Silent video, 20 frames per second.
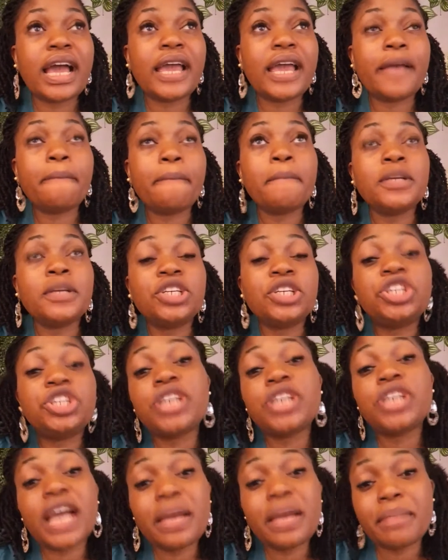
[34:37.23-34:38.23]

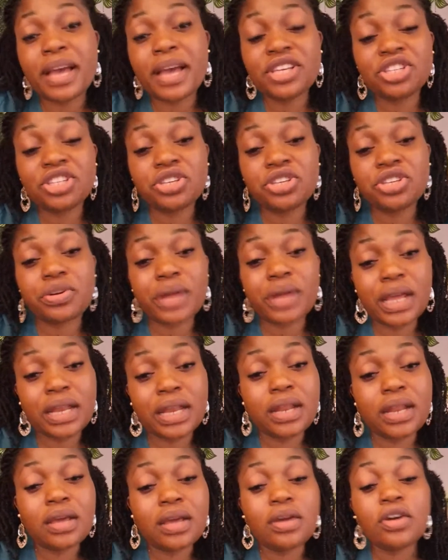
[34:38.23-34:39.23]
share my screen
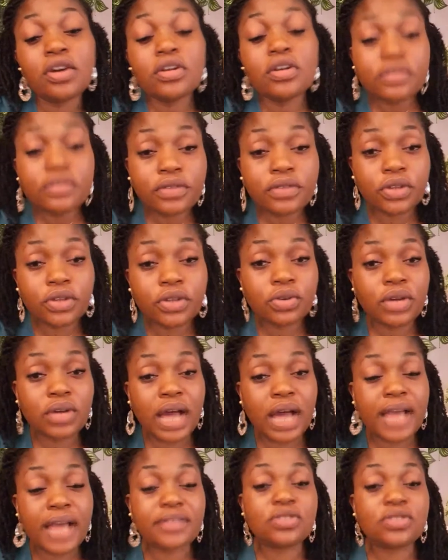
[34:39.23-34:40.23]
for you
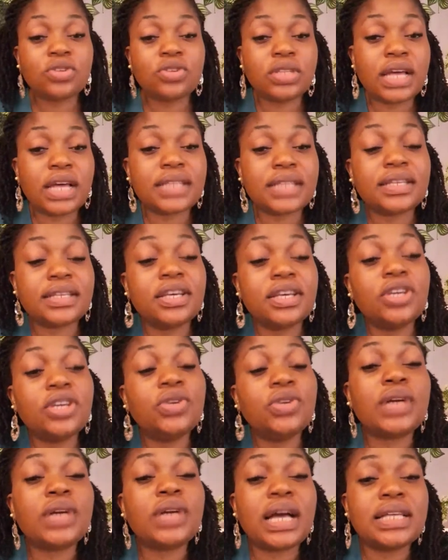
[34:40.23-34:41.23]
guys so that you
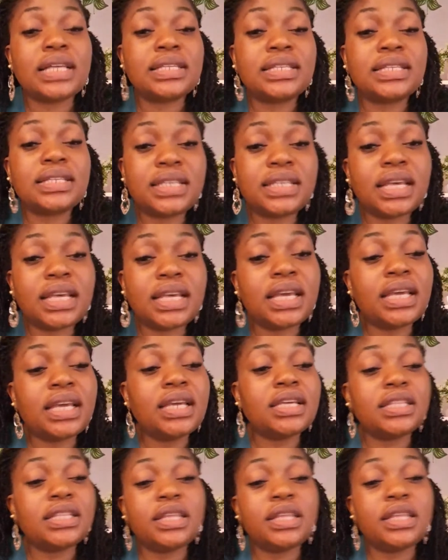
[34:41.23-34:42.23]
can see
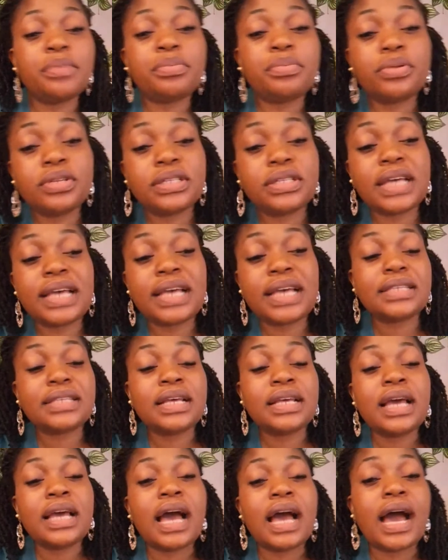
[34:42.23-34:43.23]
the process
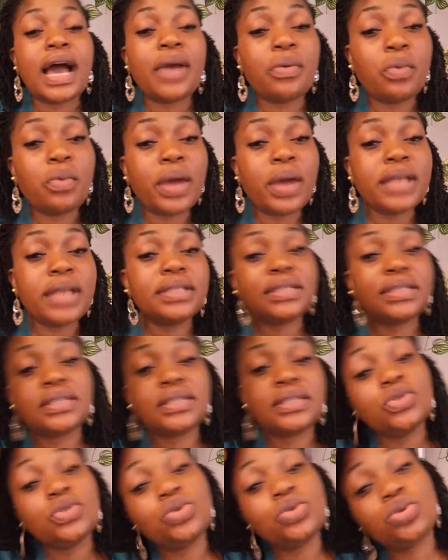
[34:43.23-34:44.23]
I went
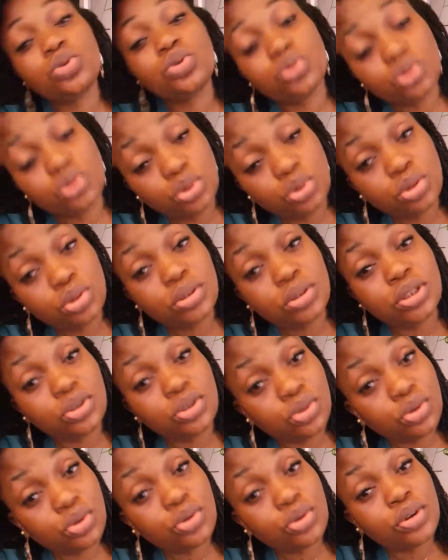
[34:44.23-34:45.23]
to,
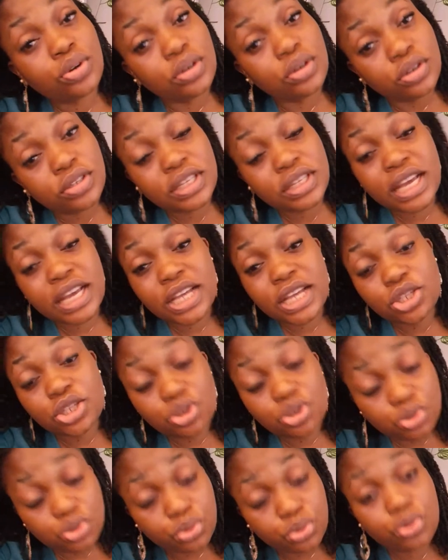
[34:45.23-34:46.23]
sketch
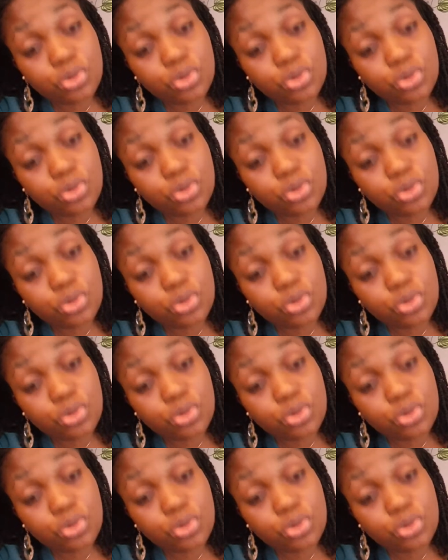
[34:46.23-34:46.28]
through